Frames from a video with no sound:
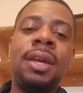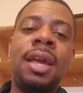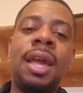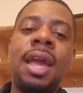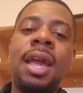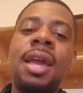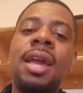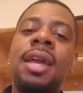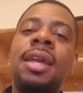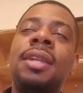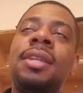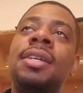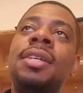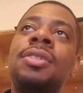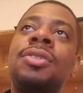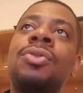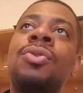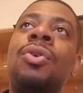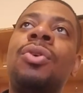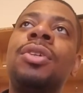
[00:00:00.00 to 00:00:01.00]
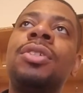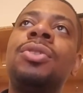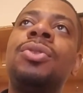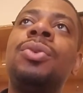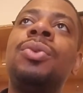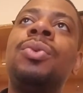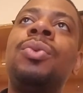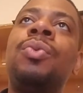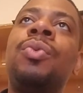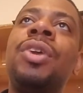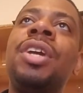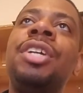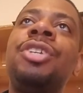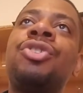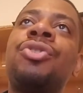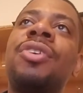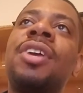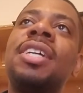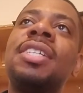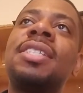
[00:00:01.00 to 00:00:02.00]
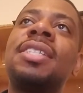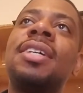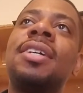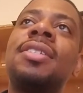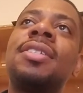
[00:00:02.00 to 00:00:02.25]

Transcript: and he's going to retrace their